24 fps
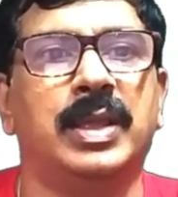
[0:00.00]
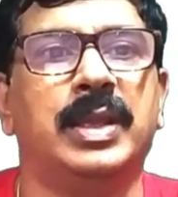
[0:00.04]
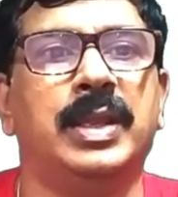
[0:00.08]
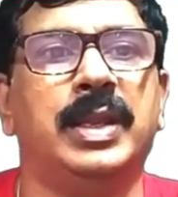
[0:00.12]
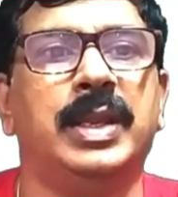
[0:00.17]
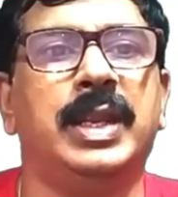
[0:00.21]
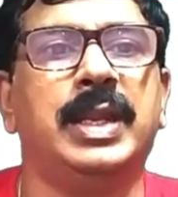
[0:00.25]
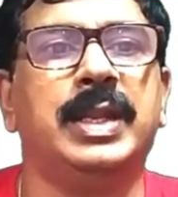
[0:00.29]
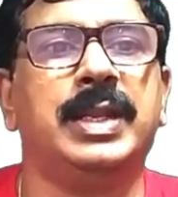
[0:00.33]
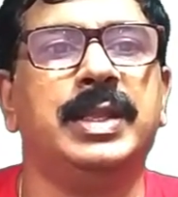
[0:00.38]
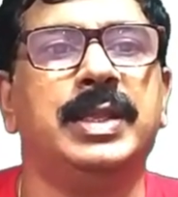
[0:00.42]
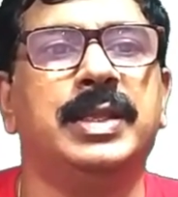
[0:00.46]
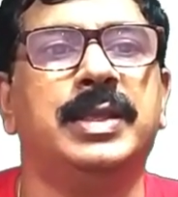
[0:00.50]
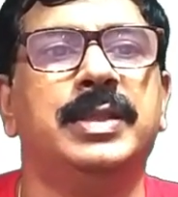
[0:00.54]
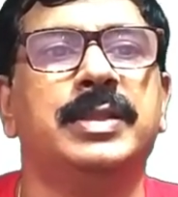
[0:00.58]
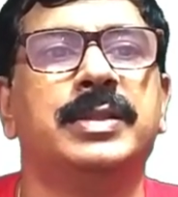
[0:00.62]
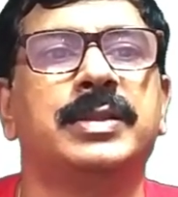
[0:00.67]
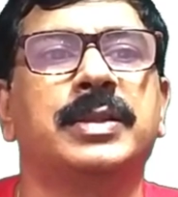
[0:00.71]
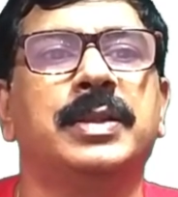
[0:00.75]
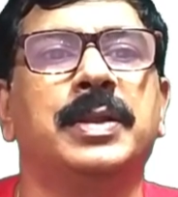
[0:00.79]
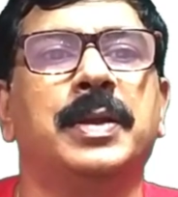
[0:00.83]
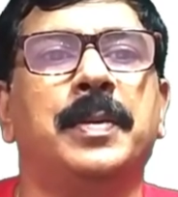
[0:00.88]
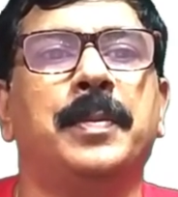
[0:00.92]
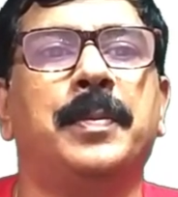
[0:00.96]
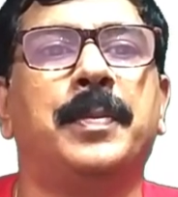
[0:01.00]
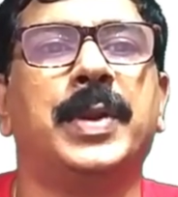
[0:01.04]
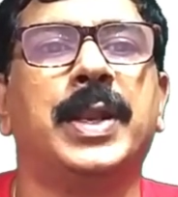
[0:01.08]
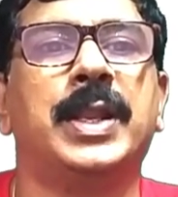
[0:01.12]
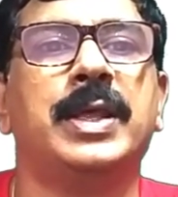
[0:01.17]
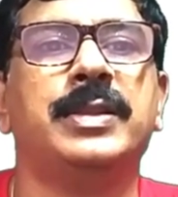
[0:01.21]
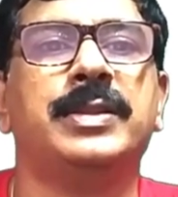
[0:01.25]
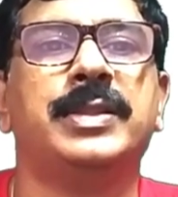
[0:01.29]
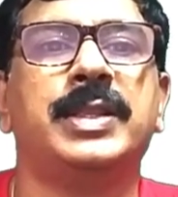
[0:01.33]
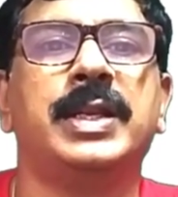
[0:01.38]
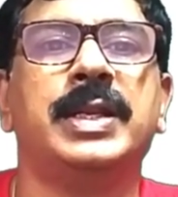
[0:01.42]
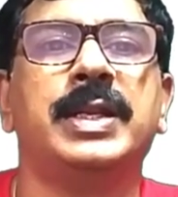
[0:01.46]
It is
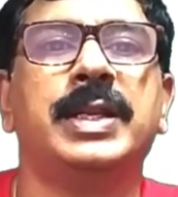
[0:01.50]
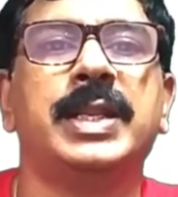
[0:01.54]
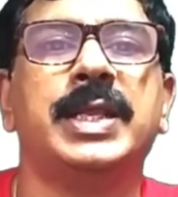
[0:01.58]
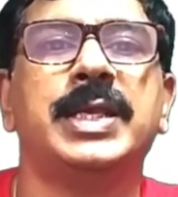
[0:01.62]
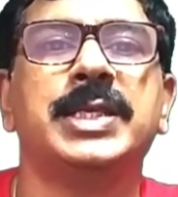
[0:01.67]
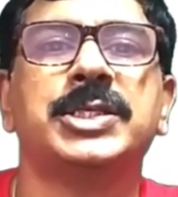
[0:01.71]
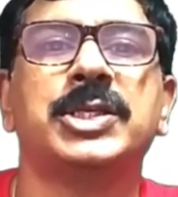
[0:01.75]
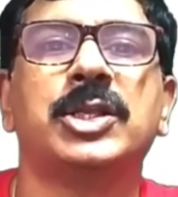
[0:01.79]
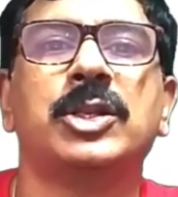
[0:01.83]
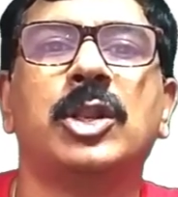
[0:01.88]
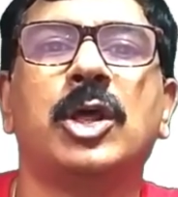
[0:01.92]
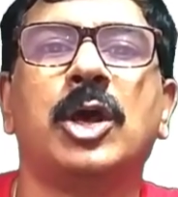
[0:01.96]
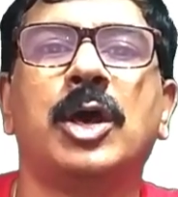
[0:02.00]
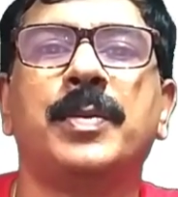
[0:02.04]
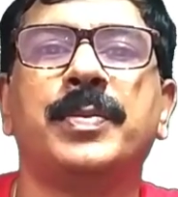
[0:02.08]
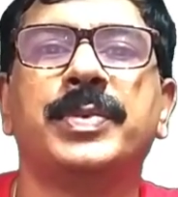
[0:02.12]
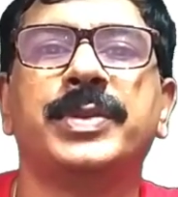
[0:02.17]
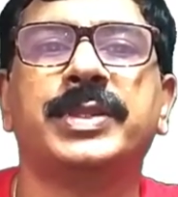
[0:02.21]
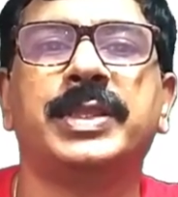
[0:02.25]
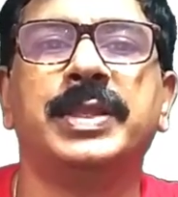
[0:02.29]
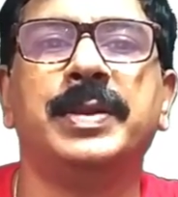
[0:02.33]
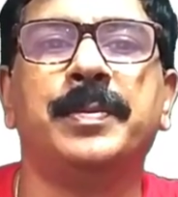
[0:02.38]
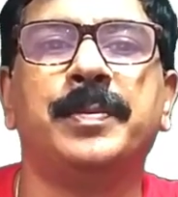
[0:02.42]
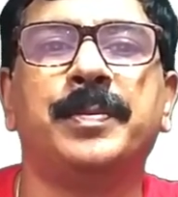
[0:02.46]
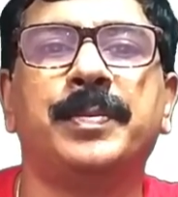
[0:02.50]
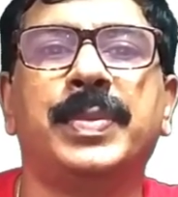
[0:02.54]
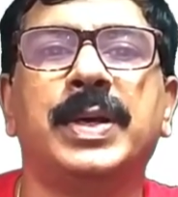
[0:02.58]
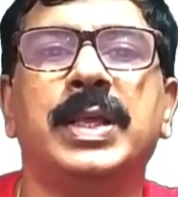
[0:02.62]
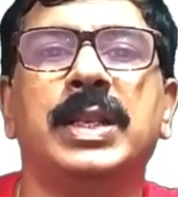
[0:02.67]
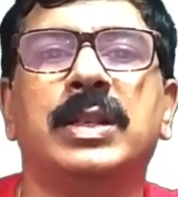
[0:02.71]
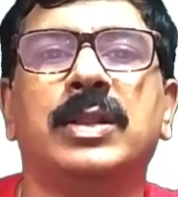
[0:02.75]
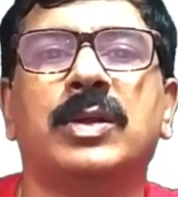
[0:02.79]
presentation of simple